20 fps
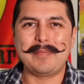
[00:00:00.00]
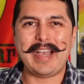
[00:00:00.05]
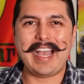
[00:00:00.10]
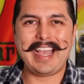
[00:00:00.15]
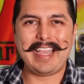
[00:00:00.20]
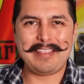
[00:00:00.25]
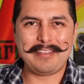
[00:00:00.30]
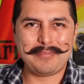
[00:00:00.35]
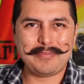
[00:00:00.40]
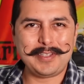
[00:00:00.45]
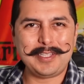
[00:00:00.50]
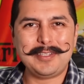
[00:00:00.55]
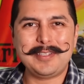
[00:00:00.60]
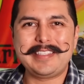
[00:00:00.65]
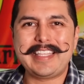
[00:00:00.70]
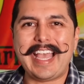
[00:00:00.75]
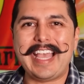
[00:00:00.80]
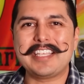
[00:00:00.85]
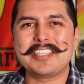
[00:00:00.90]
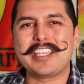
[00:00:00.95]
My fellow
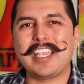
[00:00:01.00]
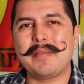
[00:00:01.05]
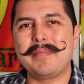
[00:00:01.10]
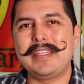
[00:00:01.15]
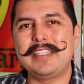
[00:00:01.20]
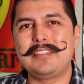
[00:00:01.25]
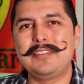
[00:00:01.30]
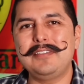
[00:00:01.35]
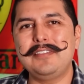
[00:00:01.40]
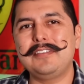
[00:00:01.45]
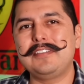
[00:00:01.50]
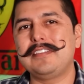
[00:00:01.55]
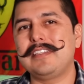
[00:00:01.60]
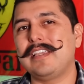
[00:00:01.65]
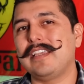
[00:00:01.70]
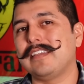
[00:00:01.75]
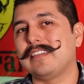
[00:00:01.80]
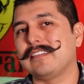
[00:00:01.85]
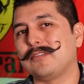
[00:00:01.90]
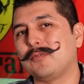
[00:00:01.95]
Dashcam
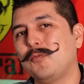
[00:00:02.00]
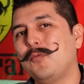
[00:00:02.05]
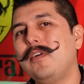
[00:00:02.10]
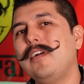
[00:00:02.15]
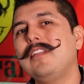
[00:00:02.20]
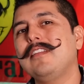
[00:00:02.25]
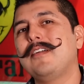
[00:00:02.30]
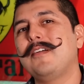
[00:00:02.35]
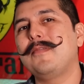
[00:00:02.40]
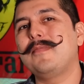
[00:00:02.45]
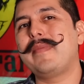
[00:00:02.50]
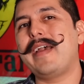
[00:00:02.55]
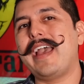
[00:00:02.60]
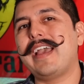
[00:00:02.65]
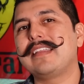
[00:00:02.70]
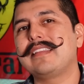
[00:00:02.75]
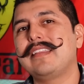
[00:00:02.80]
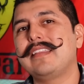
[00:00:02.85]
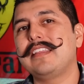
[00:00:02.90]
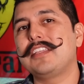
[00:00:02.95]
enthusiasts, welcome
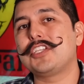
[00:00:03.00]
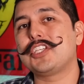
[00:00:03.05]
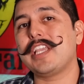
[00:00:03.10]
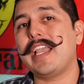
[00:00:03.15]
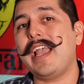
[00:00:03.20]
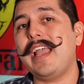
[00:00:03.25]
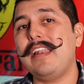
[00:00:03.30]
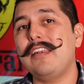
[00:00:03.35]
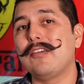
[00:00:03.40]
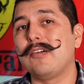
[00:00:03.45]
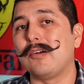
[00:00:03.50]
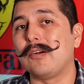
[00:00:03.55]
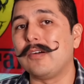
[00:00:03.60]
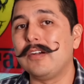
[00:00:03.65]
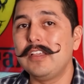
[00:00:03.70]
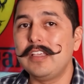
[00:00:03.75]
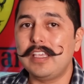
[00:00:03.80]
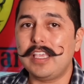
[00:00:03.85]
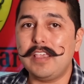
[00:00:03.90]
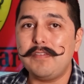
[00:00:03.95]
back to the channel.
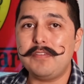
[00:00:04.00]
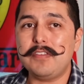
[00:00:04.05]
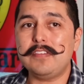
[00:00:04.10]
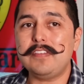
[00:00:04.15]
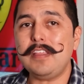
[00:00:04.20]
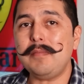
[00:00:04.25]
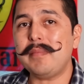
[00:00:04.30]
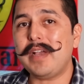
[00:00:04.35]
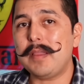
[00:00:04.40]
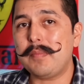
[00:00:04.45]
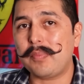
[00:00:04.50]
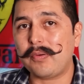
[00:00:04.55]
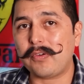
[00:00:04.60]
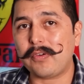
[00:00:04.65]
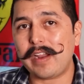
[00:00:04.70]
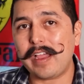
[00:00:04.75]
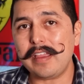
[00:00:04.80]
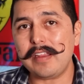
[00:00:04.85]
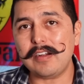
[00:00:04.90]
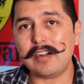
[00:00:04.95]
If you see my
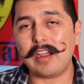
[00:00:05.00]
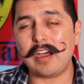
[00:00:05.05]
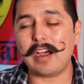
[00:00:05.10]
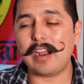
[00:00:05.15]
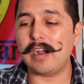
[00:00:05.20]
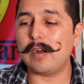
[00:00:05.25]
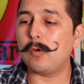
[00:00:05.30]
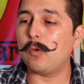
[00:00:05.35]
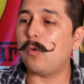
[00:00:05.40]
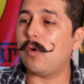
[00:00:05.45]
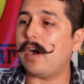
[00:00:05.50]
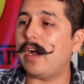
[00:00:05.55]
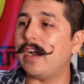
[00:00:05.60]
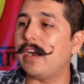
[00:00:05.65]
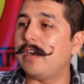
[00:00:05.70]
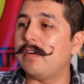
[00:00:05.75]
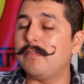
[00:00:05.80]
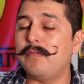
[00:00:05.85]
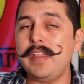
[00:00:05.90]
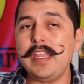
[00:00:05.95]
prior
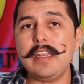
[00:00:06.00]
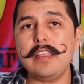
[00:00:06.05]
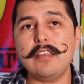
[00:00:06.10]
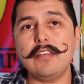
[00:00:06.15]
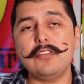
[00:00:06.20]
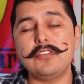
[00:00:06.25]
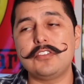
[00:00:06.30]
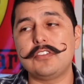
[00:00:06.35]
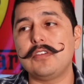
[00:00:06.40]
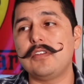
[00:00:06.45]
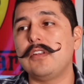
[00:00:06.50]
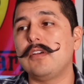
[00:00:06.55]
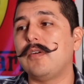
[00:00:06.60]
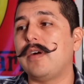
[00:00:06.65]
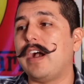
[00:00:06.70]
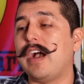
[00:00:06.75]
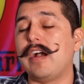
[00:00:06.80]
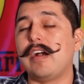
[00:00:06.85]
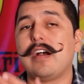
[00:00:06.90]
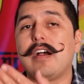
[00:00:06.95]
Hardwire videos, you know
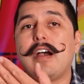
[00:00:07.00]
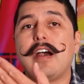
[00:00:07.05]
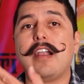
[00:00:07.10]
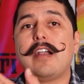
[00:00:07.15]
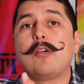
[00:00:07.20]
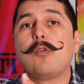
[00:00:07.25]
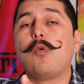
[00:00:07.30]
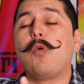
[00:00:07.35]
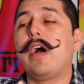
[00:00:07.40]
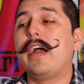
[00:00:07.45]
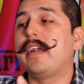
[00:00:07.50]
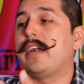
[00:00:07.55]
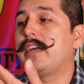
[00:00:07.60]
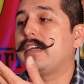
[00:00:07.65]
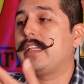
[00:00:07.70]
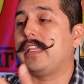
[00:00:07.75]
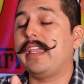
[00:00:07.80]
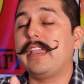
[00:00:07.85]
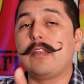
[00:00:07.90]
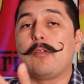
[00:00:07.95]
how a
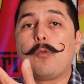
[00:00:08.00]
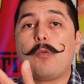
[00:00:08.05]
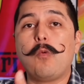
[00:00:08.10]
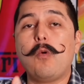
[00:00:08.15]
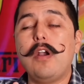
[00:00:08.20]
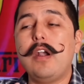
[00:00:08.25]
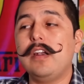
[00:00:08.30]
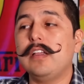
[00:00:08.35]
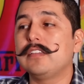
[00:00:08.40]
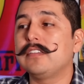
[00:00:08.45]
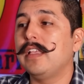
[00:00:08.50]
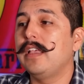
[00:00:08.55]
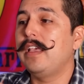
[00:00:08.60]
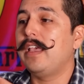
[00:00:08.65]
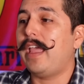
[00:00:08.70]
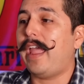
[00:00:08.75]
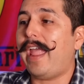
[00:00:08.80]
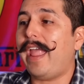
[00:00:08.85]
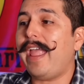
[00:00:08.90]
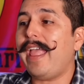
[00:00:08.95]
Hardwire kit works
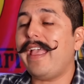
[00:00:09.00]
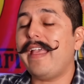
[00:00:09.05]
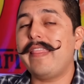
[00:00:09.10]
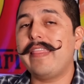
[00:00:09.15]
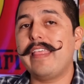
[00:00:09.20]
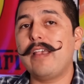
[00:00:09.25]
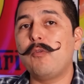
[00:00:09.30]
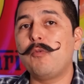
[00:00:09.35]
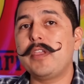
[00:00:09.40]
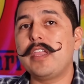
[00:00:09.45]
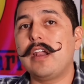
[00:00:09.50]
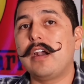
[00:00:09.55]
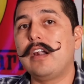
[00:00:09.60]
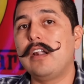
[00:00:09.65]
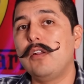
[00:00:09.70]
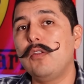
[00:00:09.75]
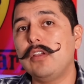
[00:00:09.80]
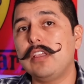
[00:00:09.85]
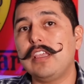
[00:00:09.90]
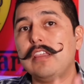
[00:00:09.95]
and that we are
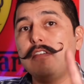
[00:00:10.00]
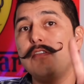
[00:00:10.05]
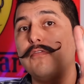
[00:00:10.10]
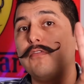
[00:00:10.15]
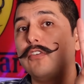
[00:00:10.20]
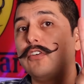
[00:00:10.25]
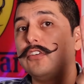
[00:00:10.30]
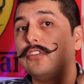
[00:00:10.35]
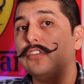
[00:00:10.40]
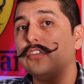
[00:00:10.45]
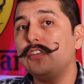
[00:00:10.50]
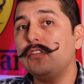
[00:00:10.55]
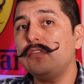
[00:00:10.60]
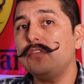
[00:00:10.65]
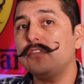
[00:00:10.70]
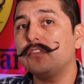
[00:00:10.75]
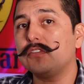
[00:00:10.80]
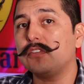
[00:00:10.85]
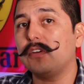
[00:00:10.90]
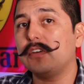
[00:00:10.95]
looking for
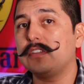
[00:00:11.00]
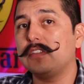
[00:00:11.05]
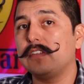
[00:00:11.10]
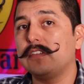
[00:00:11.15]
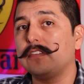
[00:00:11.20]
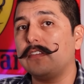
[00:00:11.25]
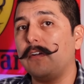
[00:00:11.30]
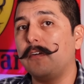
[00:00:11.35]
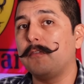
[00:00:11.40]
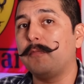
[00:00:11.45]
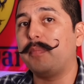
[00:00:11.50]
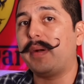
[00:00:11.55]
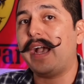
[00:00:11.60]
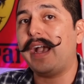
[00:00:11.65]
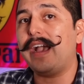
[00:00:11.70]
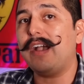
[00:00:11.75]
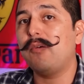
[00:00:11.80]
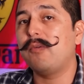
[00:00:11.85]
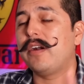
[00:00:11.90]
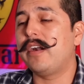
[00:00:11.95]
two sources of
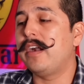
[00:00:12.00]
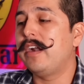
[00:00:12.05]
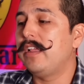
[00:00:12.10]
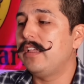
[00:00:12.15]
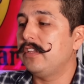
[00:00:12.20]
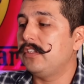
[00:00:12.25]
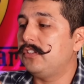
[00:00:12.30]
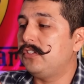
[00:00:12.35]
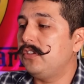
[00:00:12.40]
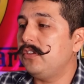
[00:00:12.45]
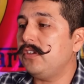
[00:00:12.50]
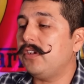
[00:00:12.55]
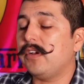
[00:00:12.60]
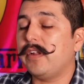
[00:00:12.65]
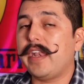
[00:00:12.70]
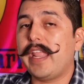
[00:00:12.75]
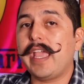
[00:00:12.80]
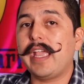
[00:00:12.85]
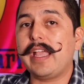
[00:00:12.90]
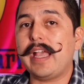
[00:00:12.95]
power to
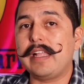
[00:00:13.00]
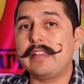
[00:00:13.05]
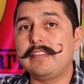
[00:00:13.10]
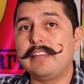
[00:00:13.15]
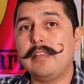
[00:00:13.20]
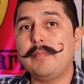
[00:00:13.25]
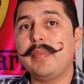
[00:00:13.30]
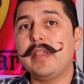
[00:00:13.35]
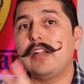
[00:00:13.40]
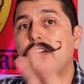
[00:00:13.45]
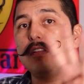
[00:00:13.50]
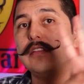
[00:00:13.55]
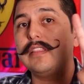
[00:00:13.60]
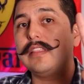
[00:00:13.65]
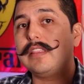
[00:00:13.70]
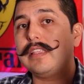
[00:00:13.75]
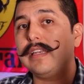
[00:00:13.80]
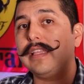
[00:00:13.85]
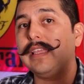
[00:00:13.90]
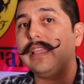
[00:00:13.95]
connect a typical
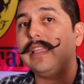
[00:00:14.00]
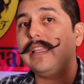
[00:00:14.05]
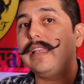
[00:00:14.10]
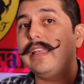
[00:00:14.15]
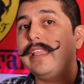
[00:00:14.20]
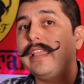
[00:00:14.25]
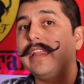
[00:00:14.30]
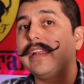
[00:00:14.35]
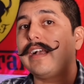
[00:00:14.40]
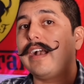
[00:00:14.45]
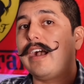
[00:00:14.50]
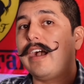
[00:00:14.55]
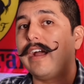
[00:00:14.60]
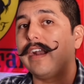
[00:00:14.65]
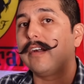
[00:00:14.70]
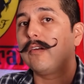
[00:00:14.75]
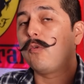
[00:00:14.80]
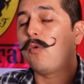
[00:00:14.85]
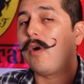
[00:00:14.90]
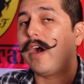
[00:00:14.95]
3-lead
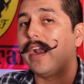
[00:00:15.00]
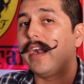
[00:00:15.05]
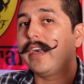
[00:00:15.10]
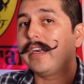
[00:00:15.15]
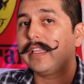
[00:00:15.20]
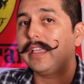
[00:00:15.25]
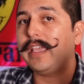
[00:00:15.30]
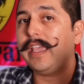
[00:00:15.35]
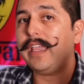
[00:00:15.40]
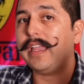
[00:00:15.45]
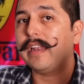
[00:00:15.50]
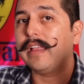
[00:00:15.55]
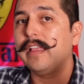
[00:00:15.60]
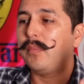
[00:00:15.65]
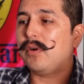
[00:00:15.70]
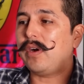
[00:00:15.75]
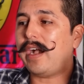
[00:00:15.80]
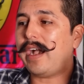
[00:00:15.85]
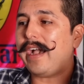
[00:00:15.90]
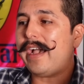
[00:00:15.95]
Hardwire kit.
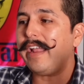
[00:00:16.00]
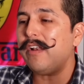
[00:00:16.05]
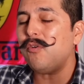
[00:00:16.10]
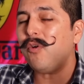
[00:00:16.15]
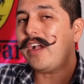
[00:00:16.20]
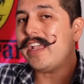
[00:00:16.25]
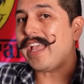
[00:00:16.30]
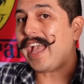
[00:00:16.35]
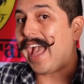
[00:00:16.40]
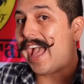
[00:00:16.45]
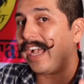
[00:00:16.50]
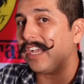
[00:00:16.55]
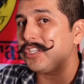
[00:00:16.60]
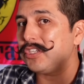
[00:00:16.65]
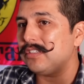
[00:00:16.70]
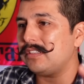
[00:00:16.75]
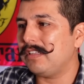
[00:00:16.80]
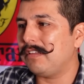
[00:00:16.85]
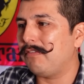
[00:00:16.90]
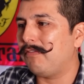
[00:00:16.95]
But how do I
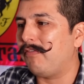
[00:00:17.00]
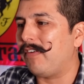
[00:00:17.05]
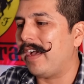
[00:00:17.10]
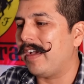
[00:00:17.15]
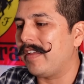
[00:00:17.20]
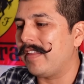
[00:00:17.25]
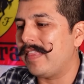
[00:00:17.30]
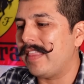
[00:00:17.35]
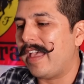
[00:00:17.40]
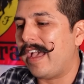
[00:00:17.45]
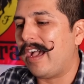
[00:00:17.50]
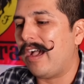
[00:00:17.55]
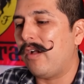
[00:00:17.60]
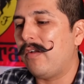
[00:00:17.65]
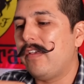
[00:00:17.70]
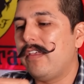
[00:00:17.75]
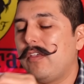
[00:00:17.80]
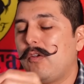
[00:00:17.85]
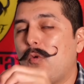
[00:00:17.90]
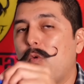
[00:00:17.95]
actually find
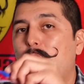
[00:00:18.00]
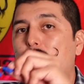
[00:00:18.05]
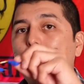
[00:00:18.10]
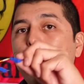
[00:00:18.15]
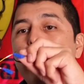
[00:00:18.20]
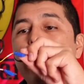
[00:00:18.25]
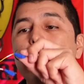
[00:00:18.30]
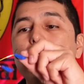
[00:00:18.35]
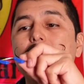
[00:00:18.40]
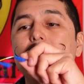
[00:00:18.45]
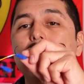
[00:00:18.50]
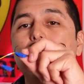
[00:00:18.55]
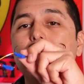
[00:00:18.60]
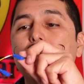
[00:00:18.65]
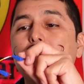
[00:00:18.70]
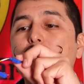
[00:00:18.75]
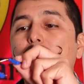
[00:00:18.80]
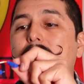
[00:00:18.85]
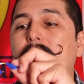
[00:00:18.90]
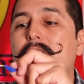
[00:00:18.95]
out where the
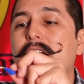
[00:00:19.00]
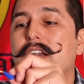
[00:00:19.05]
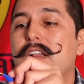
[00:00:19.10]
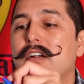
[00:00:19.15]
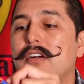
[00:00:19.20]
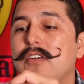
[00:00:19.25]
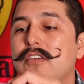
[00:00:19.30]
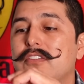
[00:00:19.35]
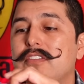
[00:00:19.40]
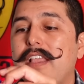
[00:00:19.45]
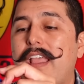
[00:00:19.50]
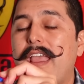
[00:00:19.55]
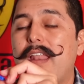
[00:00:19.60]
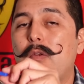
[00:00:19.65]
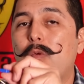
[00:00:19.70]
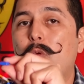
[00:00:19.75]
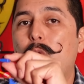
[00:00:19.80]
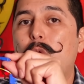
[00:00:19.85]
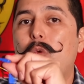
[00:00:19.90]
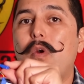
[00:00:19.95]
yellow wire goes
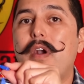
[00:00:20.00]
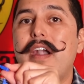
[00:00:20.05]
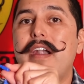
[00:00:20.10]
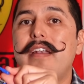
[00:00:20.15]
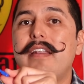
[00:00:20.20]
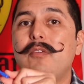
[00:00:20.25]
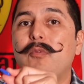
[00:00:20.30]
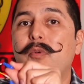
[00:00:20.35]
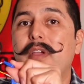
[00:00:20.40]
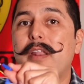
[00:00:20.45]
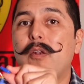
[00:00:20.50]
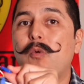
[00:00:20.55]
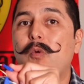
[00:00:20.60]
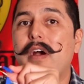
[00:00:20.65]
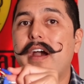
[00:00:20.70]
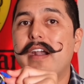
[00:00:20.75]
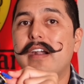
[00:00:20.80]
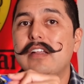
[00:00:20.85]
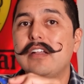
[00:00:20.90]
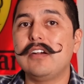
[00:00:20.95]
and where the red
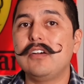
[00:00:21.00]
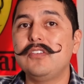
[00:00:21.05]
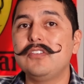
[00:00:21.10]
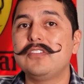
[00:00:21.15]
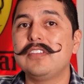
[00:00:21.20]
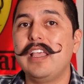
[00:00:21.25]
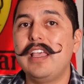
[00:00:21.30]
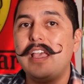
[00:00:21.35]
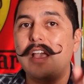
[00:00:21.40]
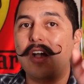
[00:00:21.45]
wire goes?